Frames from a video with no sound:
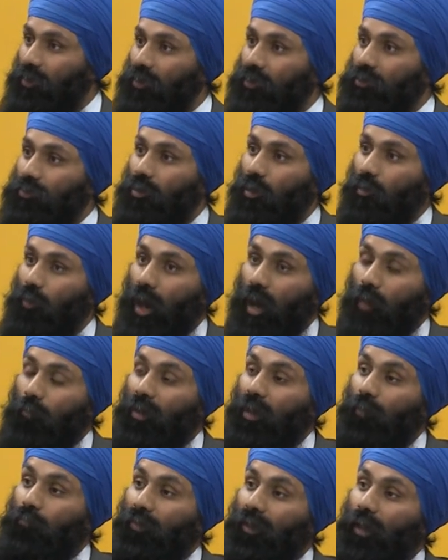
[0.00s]
So I
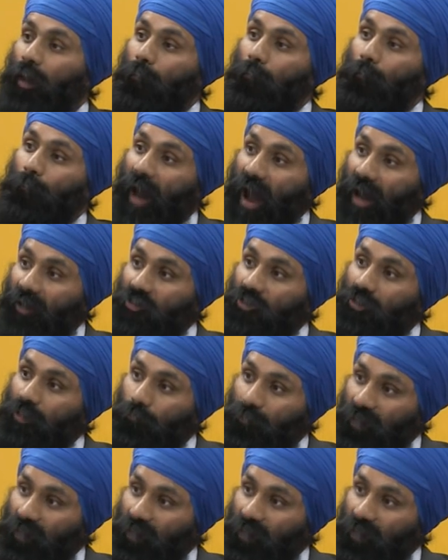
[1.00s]
want to bring it back to the